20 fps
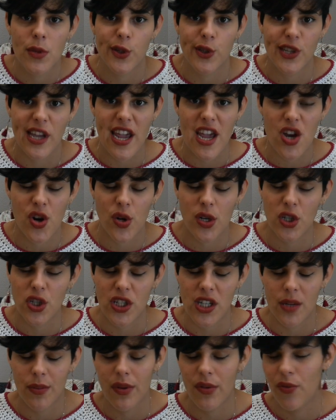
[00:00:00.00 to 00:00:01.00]
mosaic
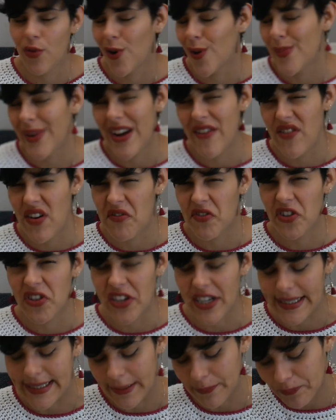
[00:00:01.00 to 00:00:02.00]
crochet before, but I've never
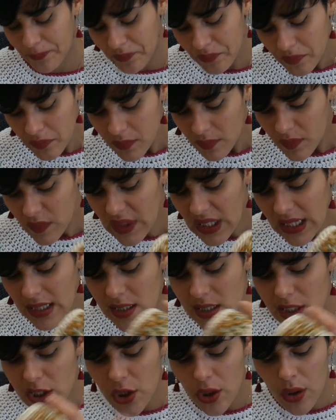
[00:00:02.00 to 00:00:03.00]
done it.
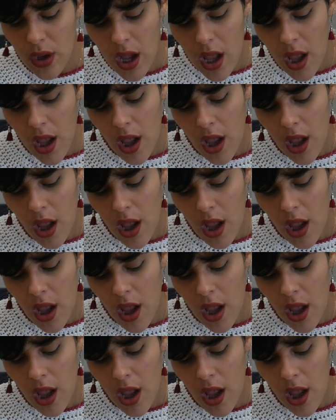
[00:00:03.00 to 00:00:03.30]
So